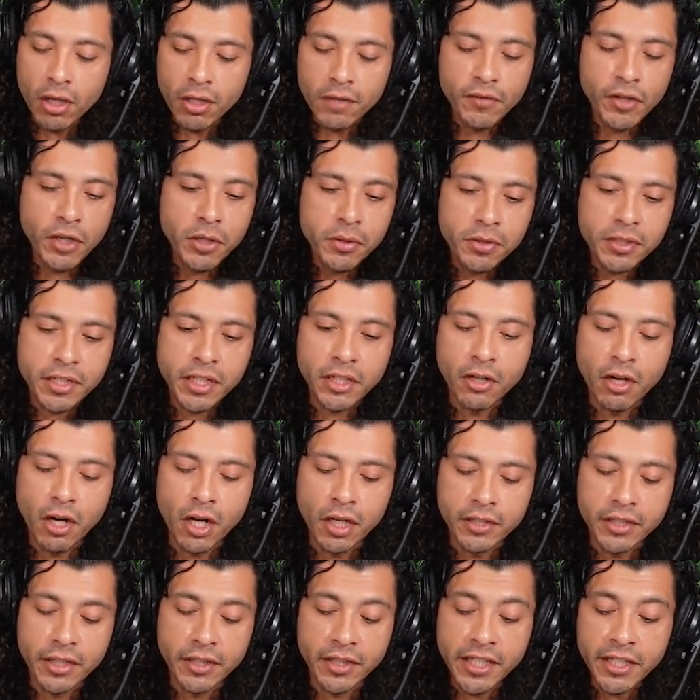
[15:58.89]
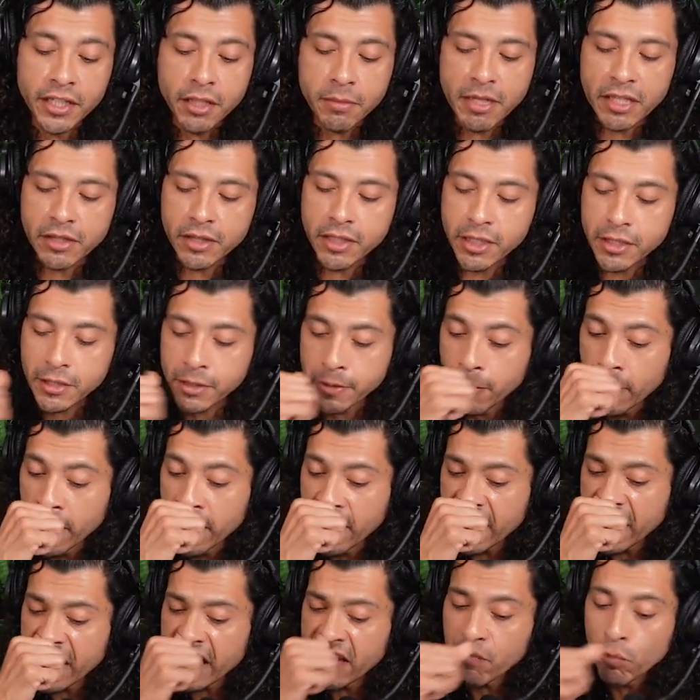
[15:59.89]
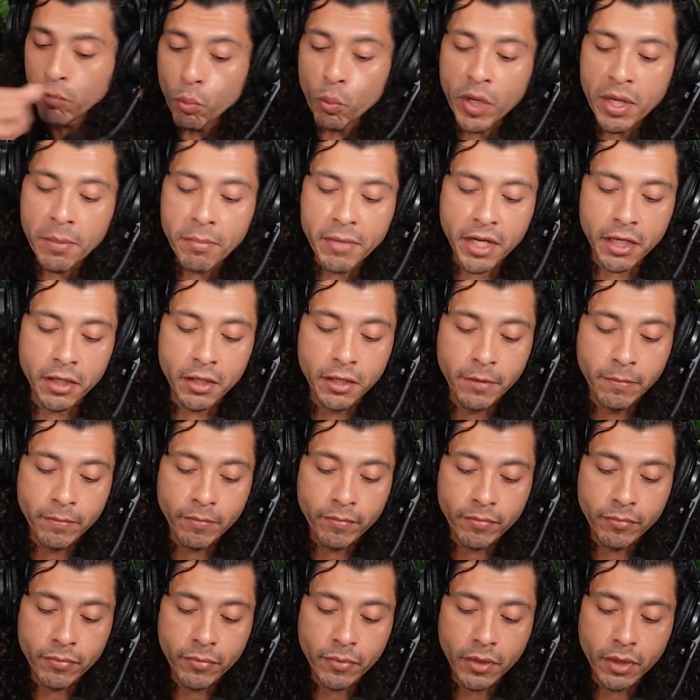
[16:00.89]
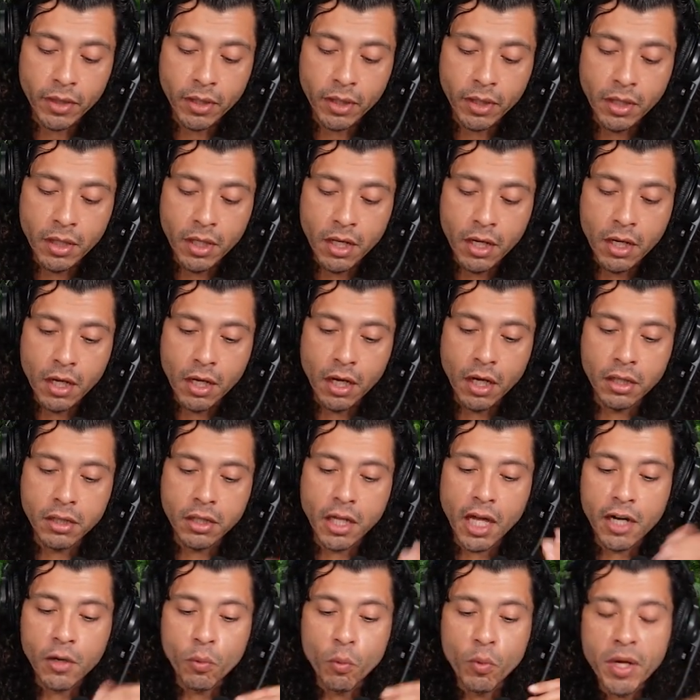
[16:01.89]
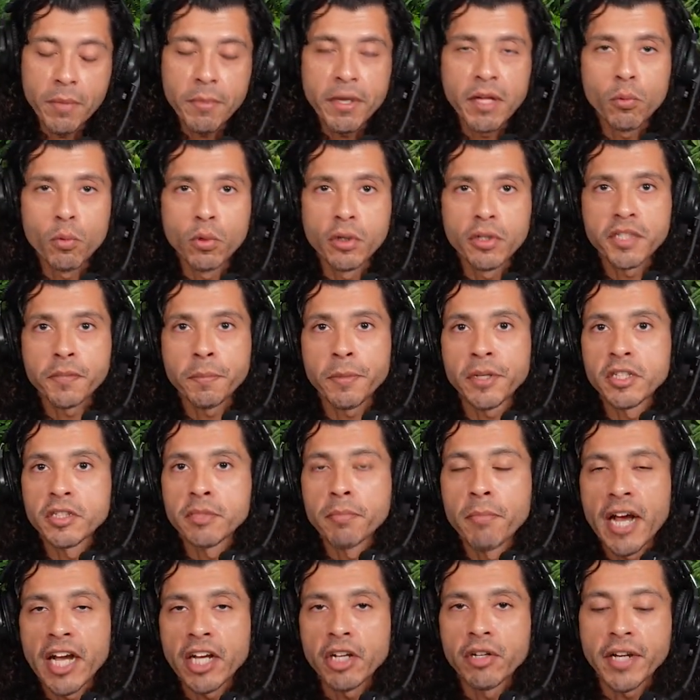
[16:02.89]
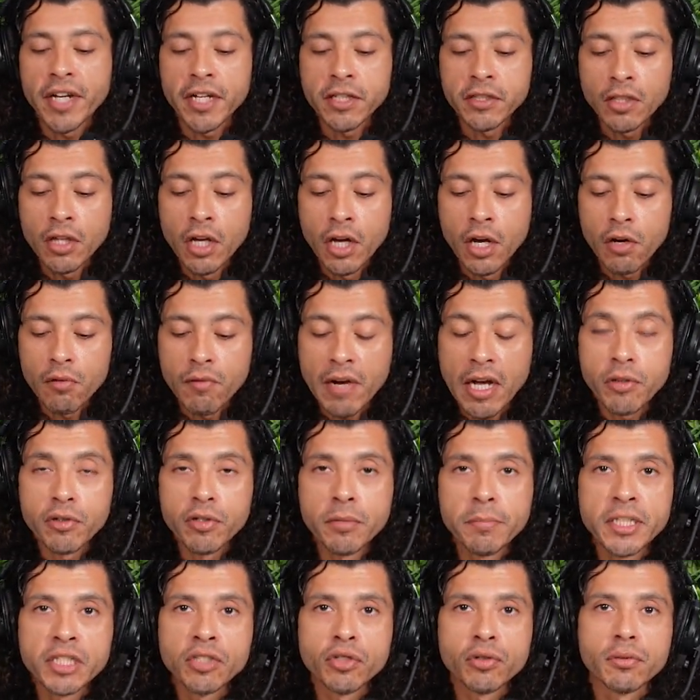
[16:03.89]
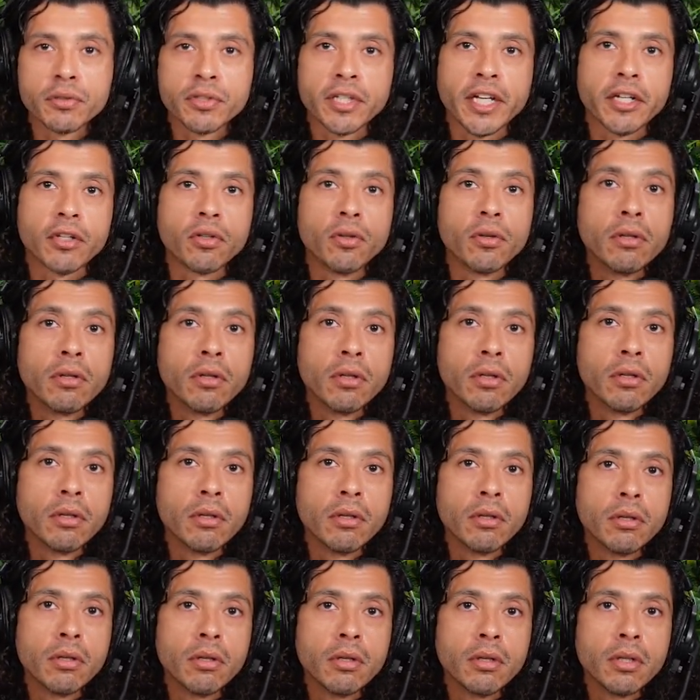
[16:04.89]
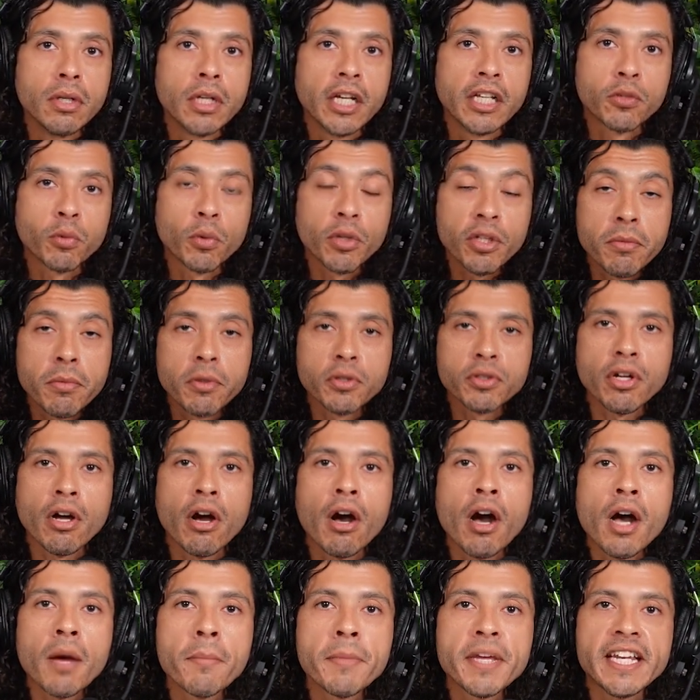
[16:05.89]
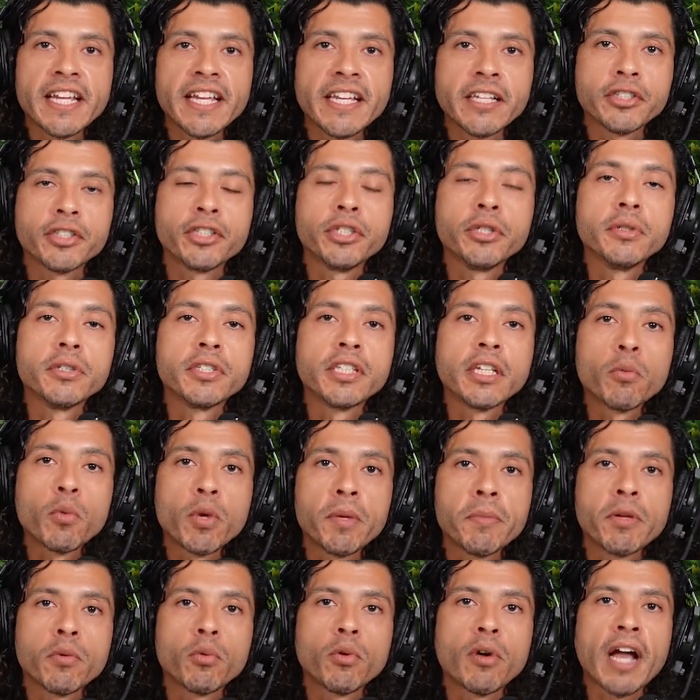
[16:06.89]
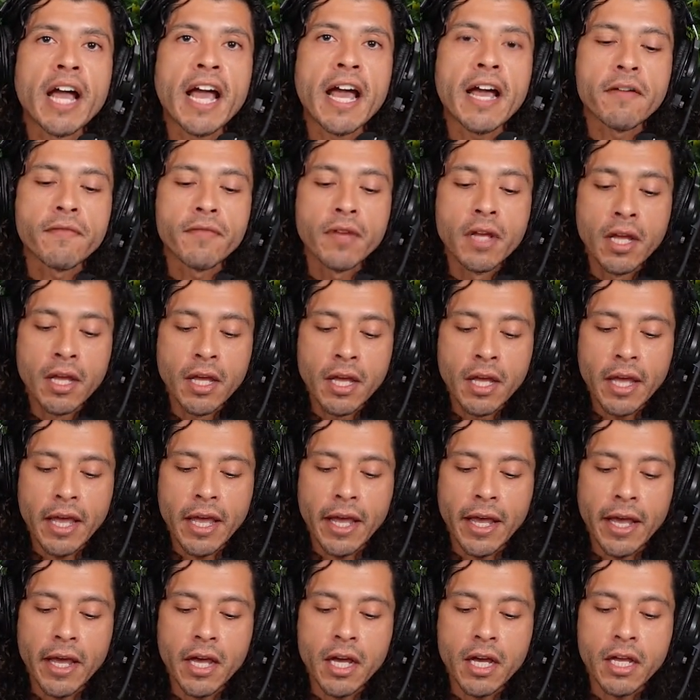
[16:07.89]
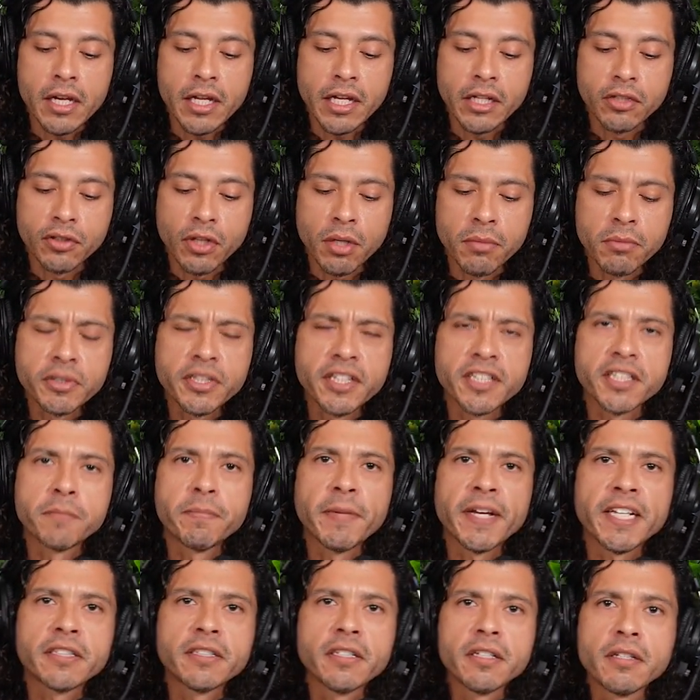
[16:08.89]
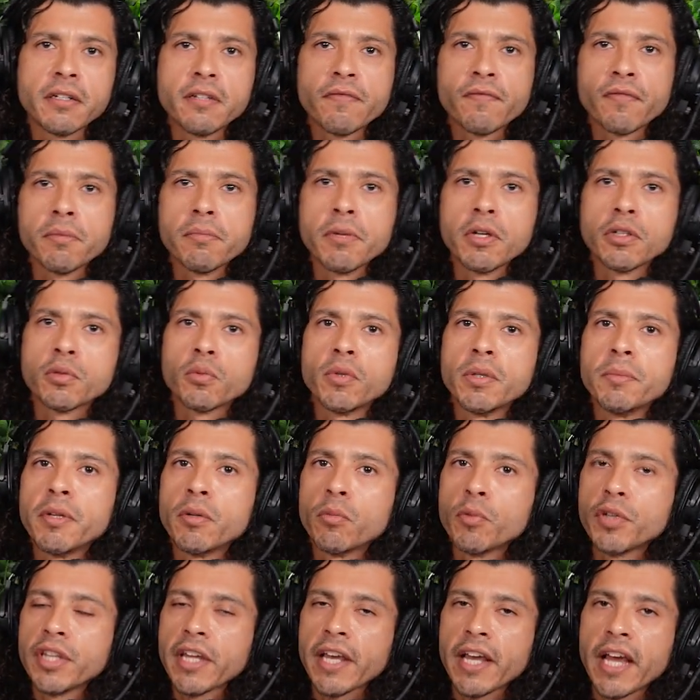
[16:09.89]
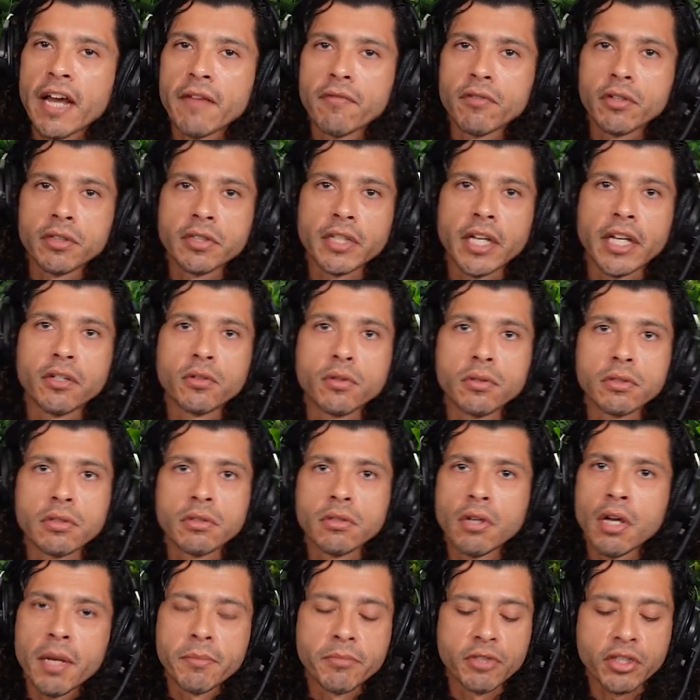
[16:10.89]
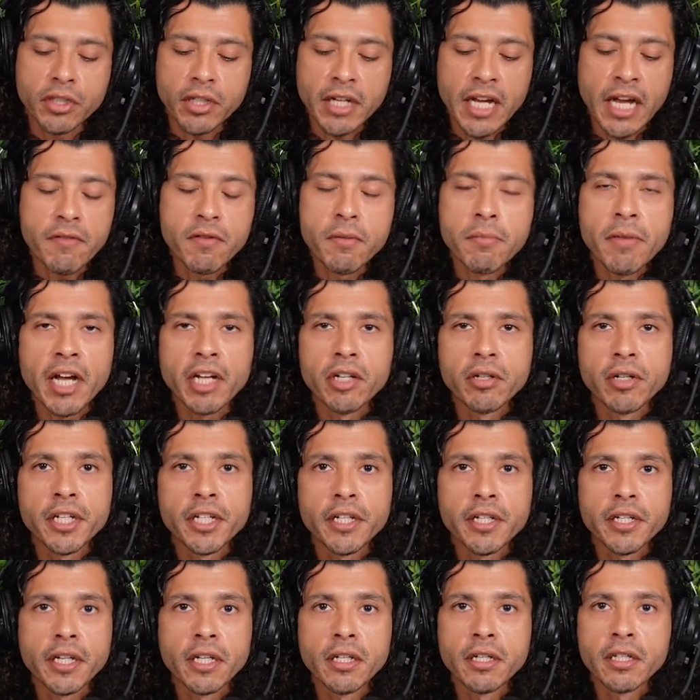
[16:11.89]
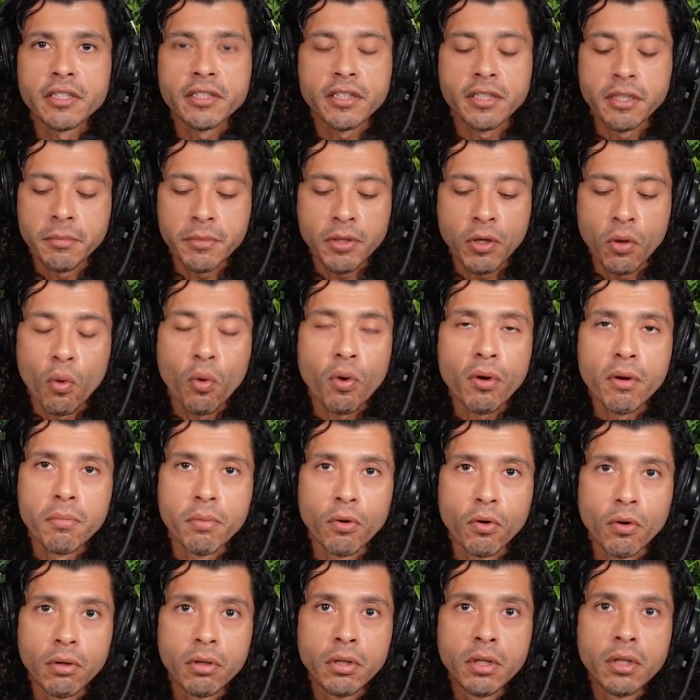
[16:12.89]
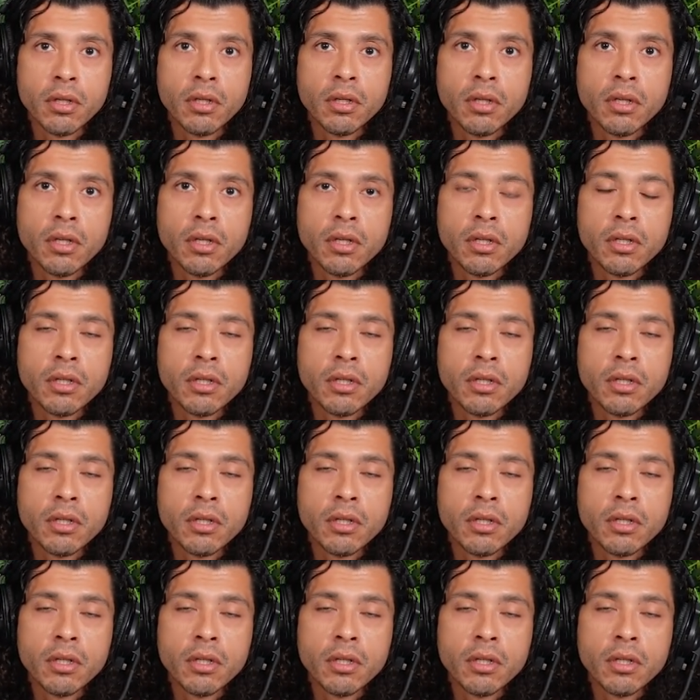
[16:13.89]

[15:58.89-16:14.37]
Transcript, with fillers: All of those can cause it. Think about this. In women, a lot of women will experience migraines around their menstrual cycle. It's one of the most common issues that women will have, and it's almost expected for most women when they have their cycles. Oh, I'm just going to have a migraine again. It's going to be horrible.